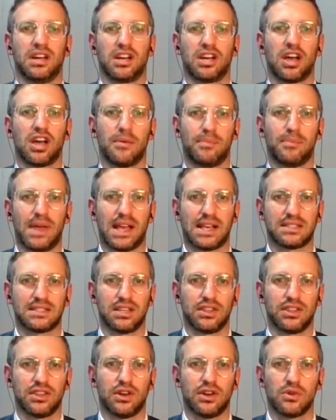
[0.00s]
cutbacks
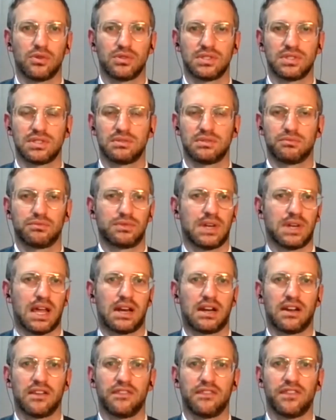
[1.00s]
on those, not
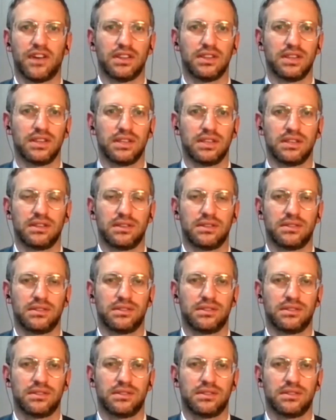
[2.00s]
enough funding?